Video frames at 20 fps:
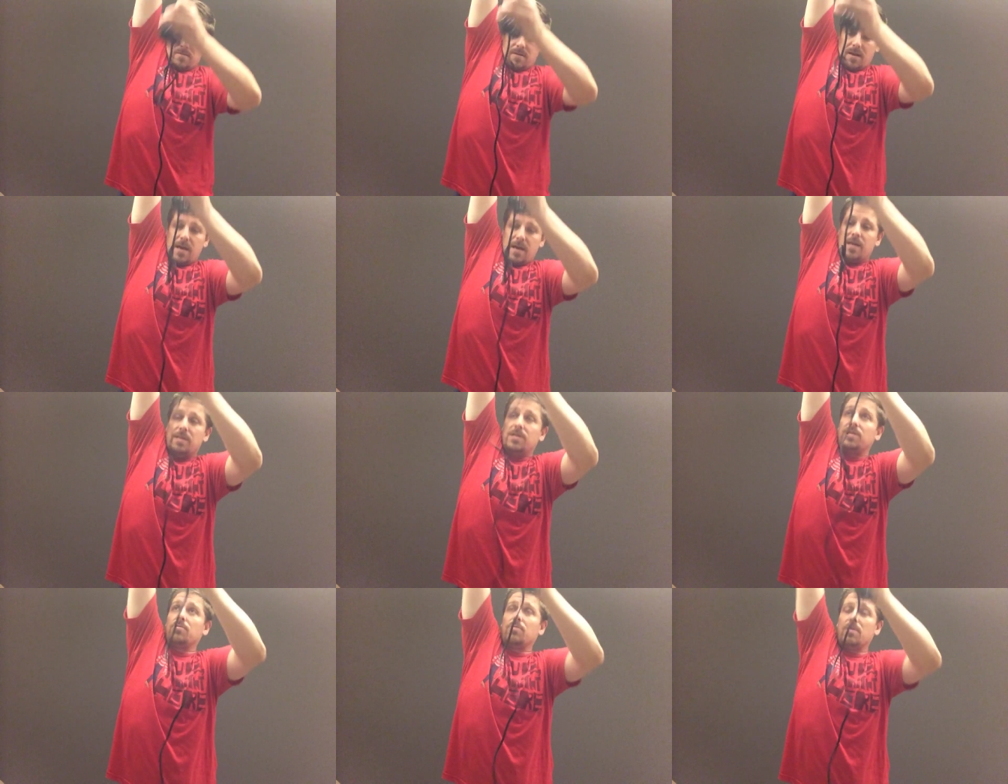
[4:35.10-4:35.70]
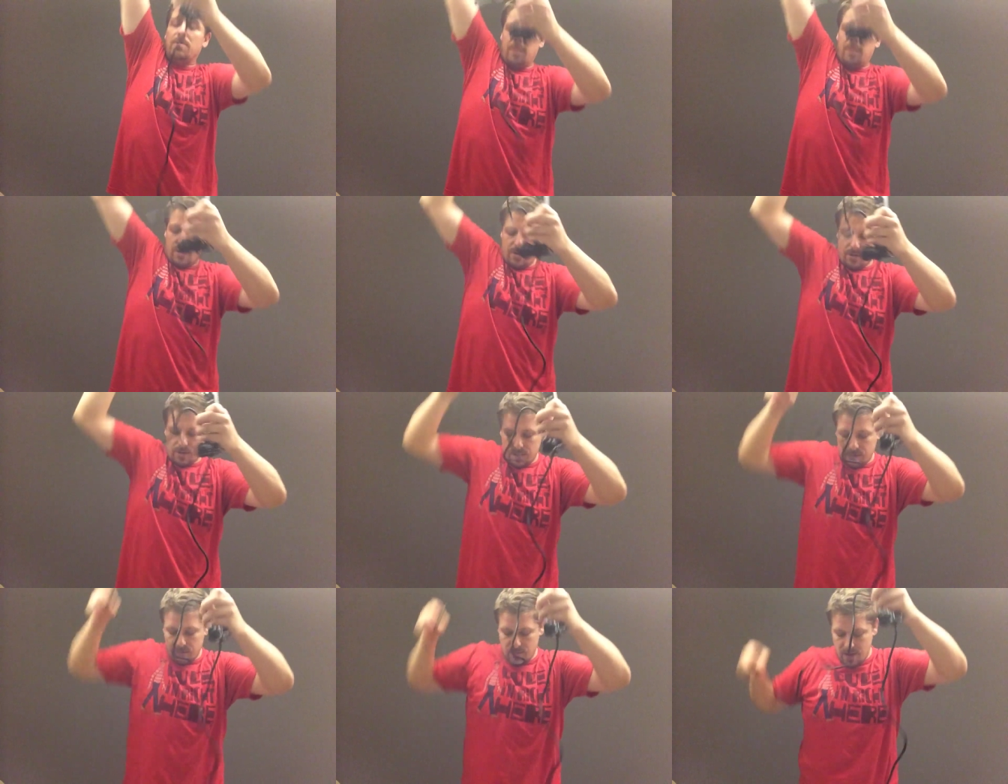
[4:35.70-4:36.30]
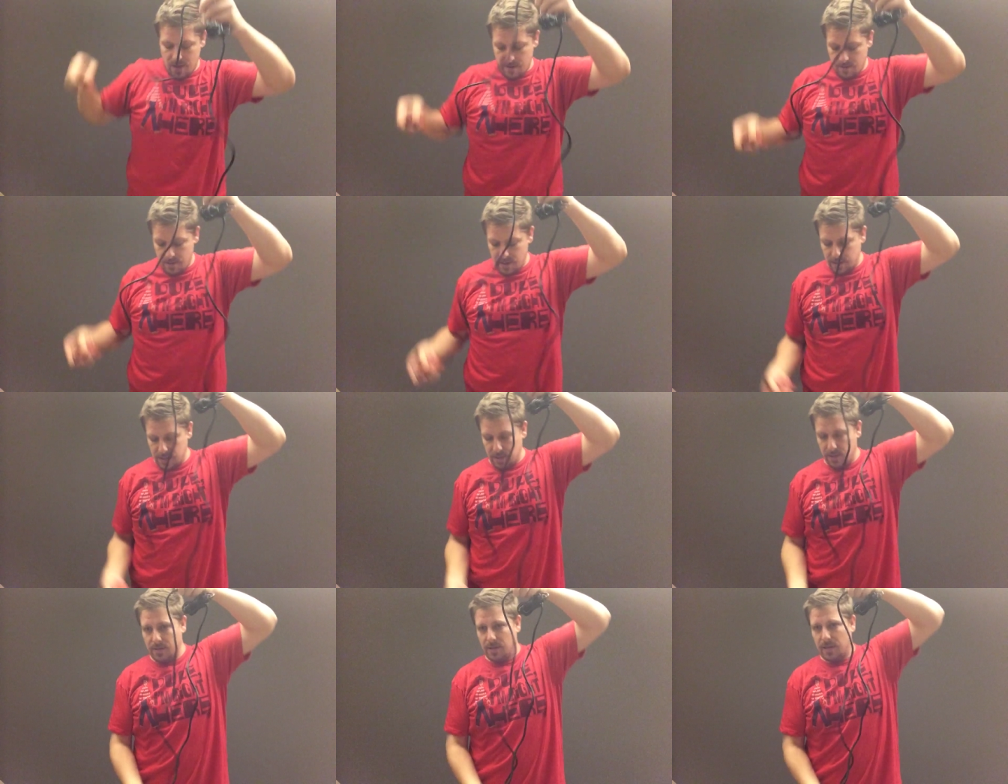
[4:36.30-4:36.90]
I guess, three meters. Wow,
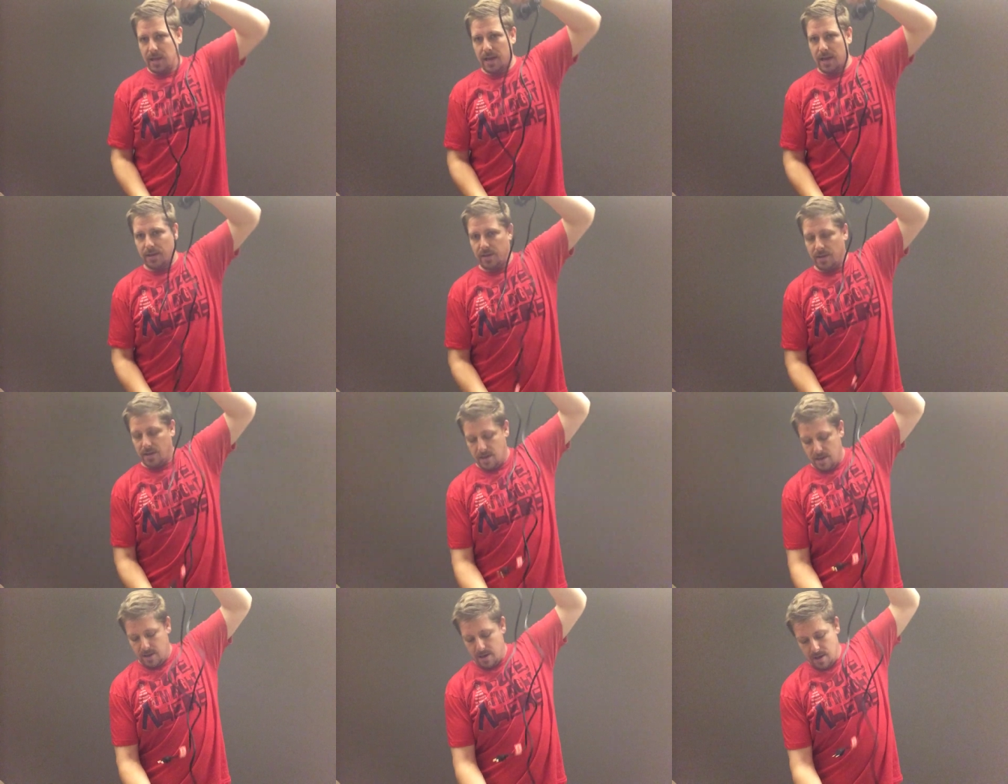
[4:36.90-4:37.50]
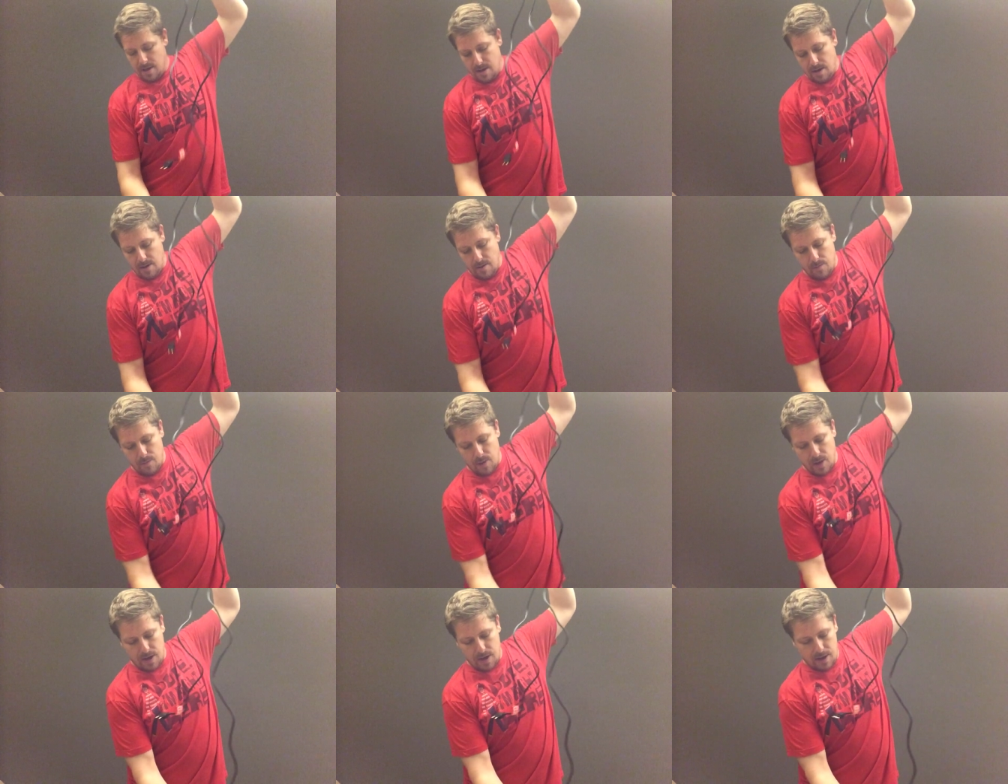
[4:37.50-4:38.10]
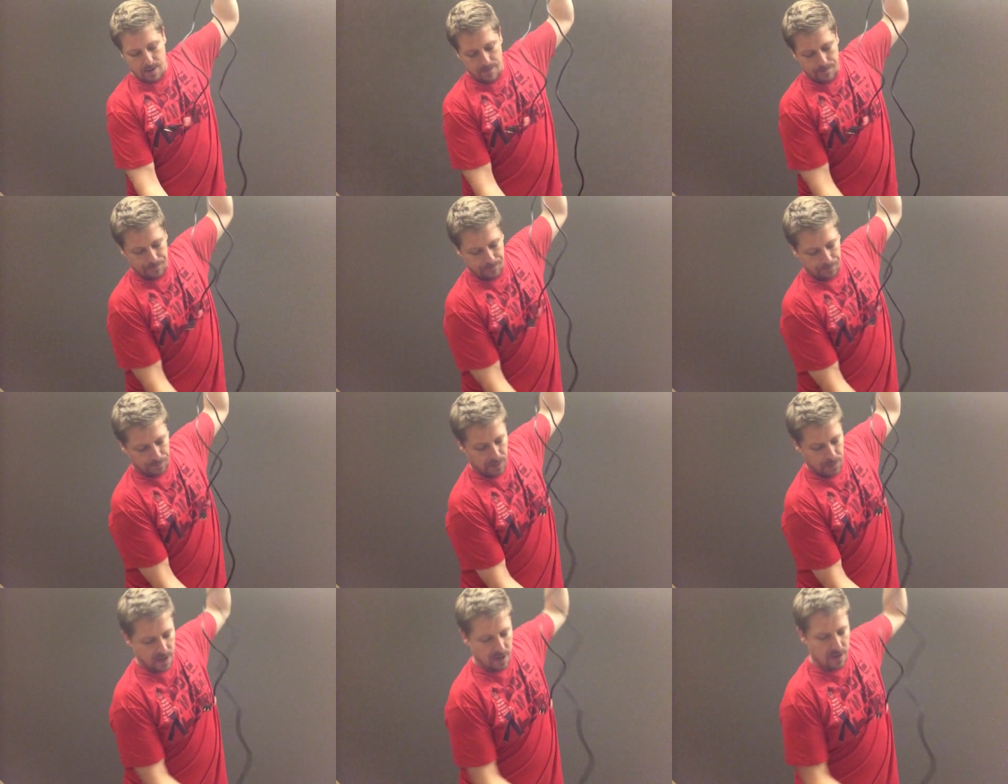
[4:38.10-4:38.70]
that's a good length. But um,
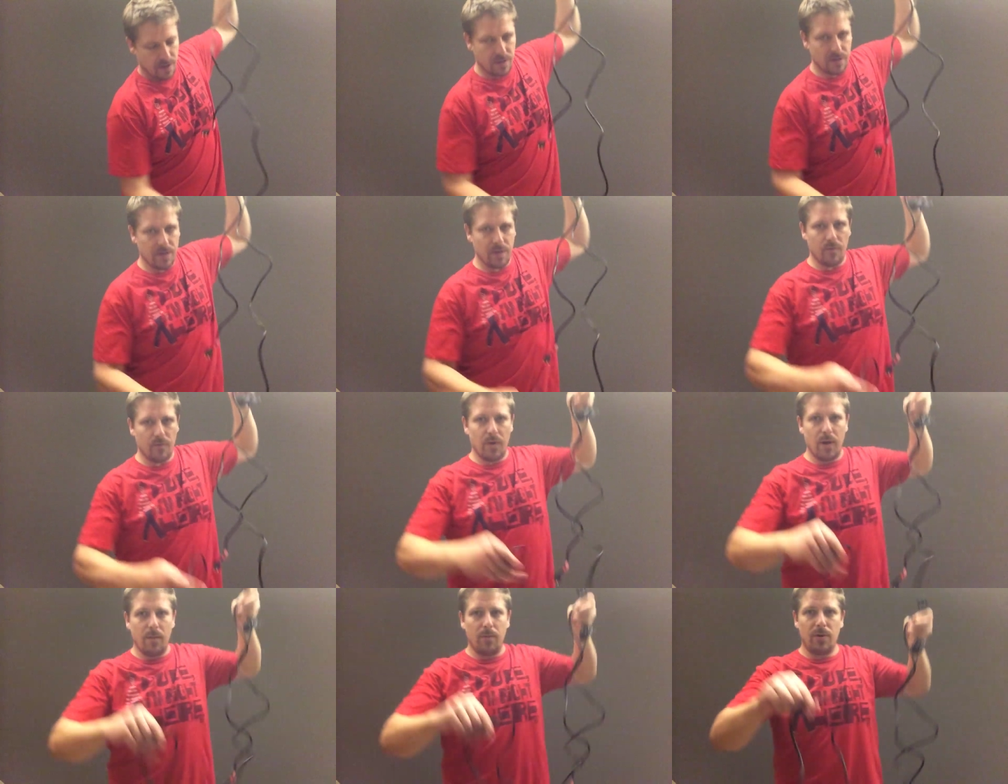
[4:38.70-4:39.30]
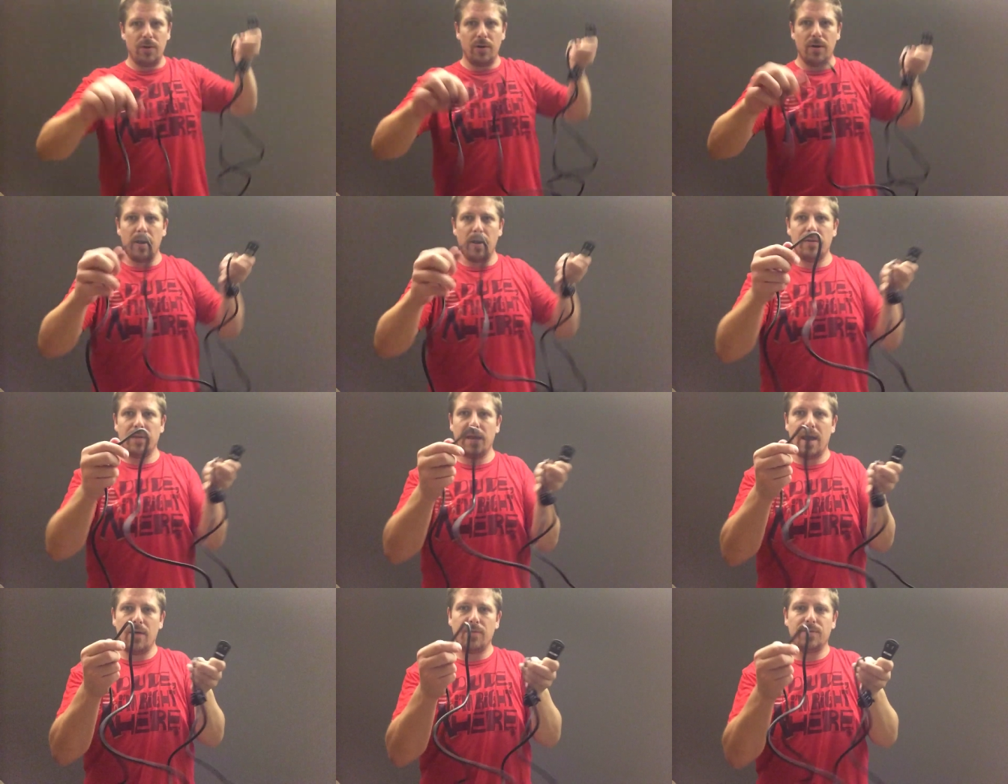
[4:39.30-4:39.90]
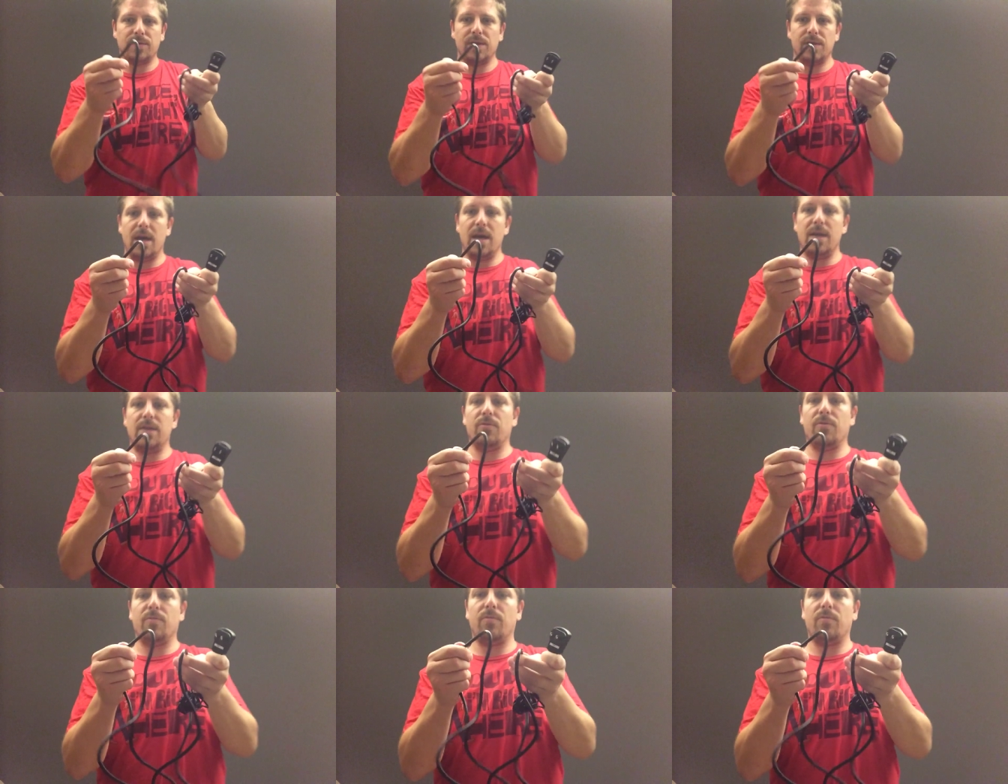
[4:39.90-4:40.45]
the rubber on the outside, or